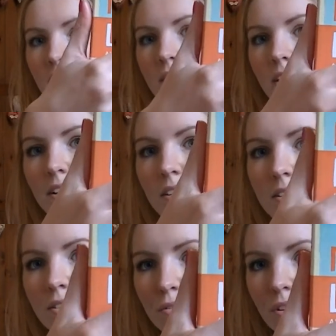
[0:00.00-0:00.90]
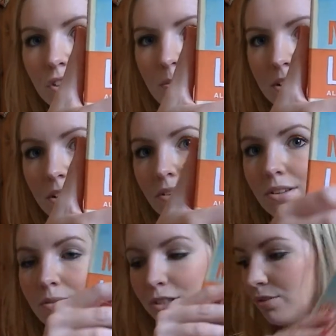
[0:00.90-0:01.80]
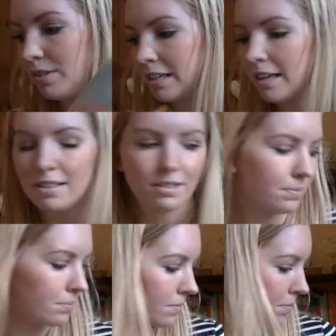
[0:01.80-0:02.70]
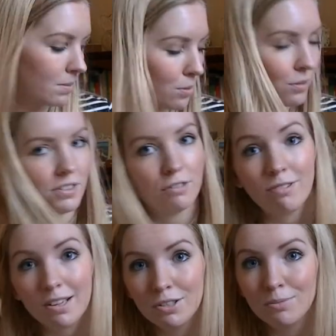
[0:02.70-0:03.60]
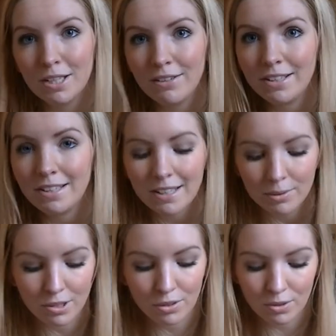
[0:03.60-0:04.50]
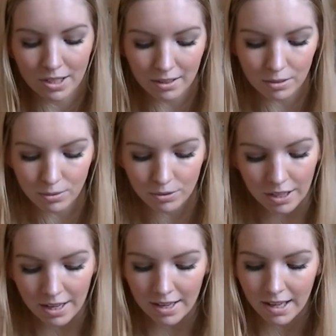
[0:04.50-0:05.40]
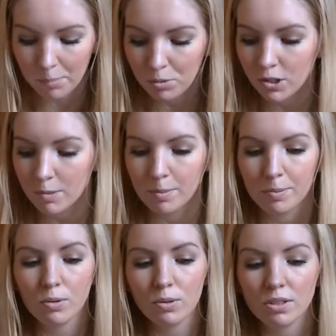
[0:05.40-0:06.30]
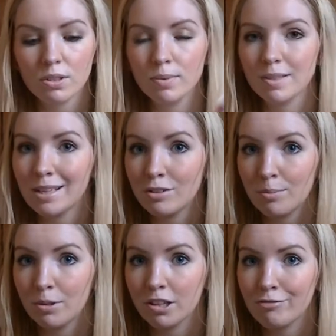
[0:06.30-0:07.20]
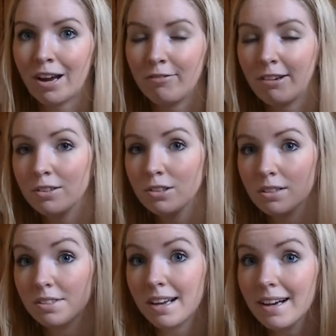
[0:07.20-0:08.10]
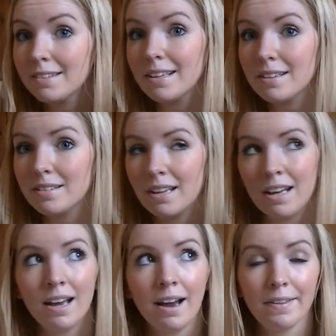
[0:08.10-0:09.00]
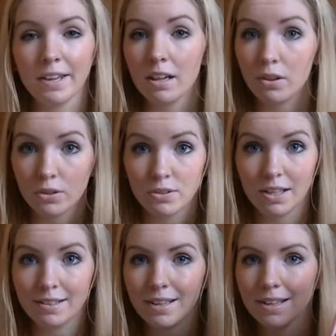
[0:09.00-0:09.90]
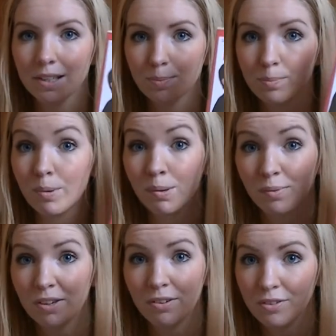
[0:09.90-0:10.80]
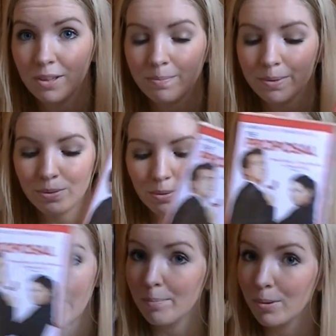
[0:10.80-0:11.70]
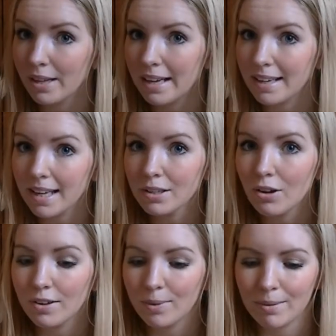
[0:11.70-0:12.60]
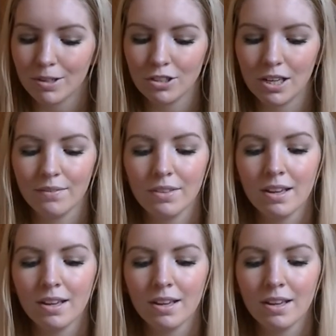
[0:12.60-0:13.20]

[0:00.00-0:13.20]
And they're kind of this scratchy material, which is really nice. I bought a few random DVDs, which I thought I'd include. I bought The Proposal with Sandra Bullock and Ryan Reynolds, because I had this, and then I lost it, and it's one of my favourite films, so yeah, I bought that again. Can't wait to watch it.